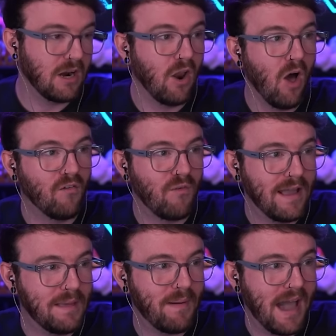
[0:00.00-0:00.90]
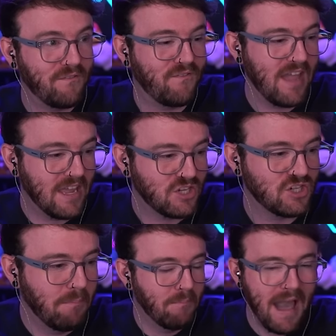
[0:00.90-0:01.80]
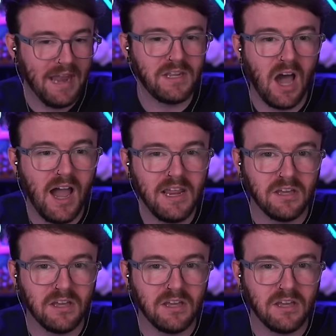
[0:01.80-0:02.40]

there are a lot of really bad fish. Man guy